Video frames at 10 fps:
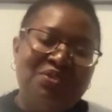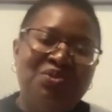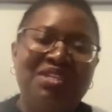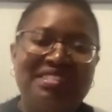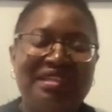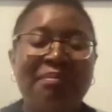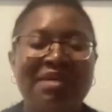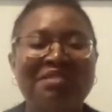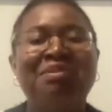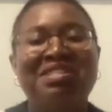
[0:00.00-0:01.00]
So it's the
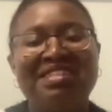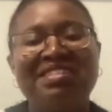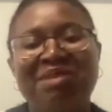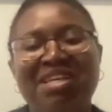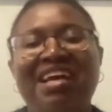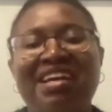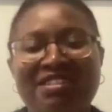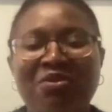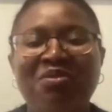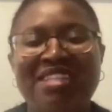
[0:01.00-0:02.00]
mathematics
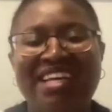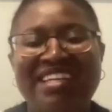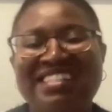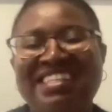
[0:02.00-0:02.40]
behind all that.